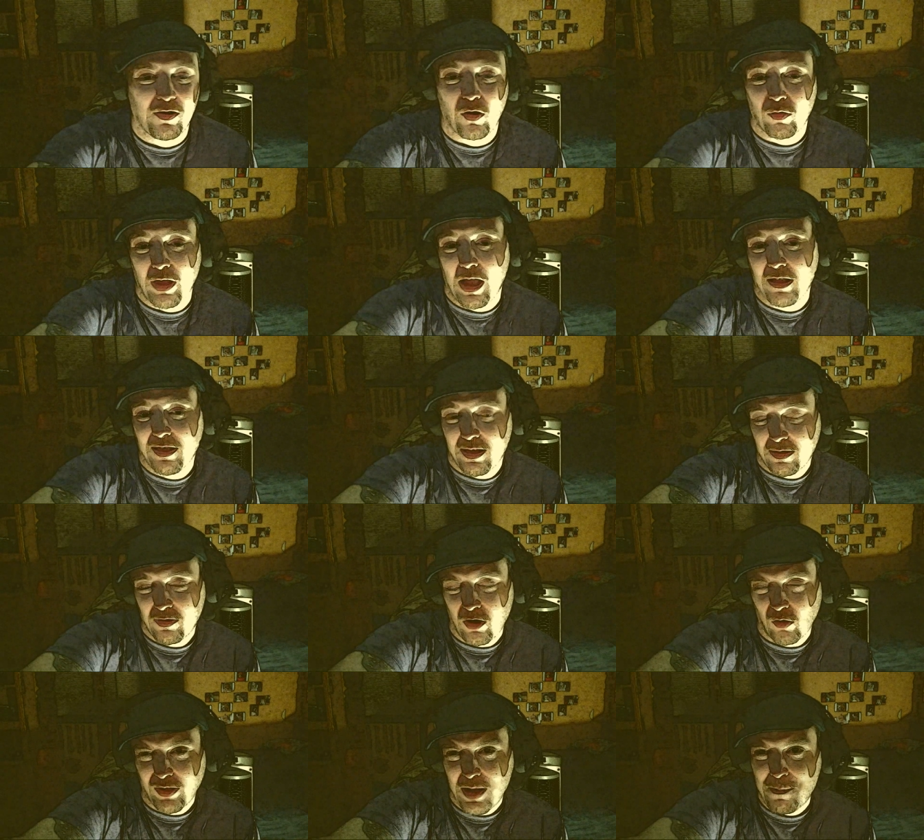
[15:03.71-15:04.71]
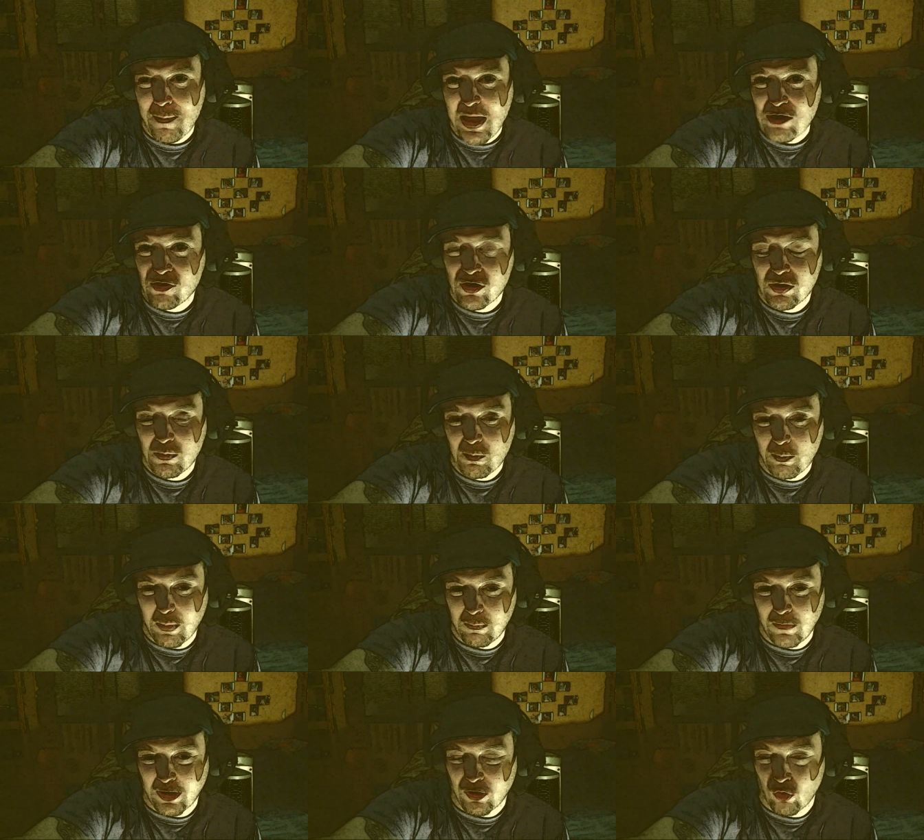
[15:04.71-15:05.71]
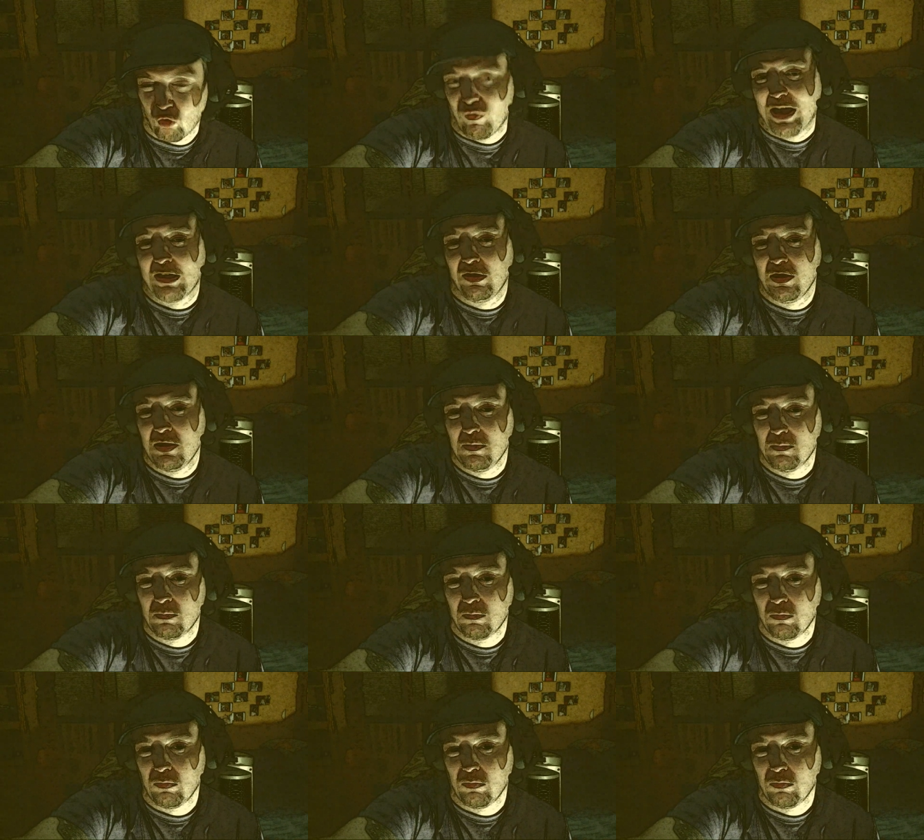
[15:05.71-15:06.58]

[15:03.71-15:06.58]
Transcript: Don't they mention, like, directly